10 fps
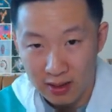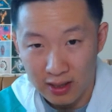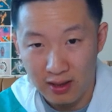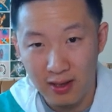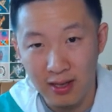
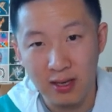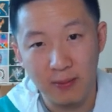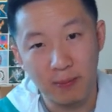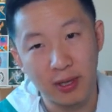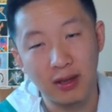I
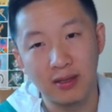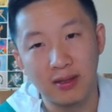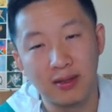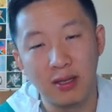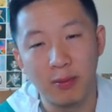think putting things
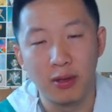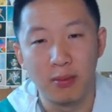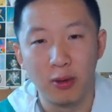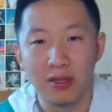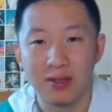to sleep with
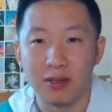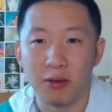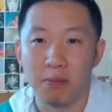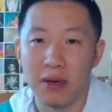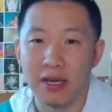Amoonguss is
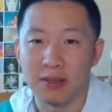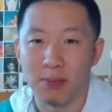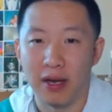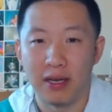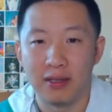our
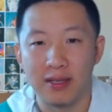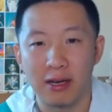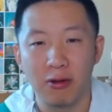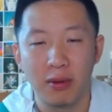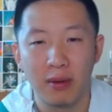best bet.
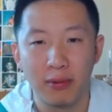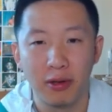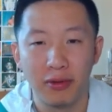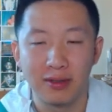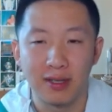Zekrom can
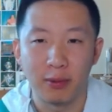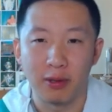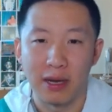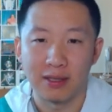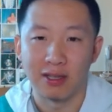blow things up with
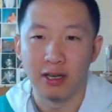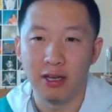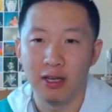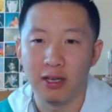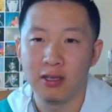Max
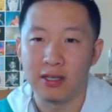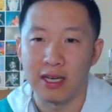Lightning.